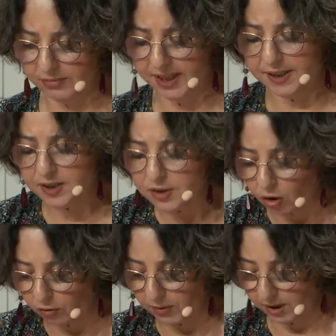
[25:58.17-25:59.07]
it is
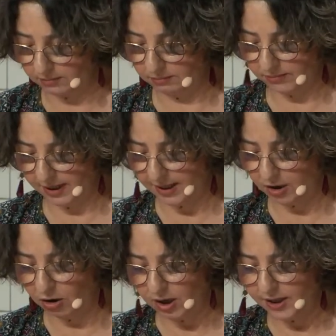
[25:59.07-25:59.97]
normal at
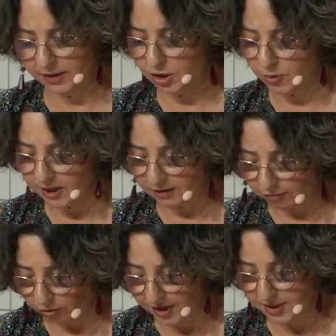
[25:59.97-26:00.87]
only
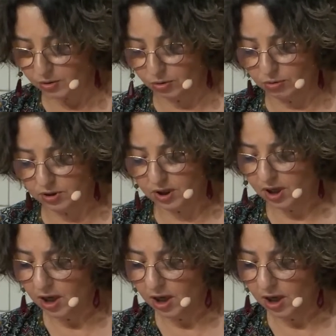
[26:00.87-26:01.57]
24 years old,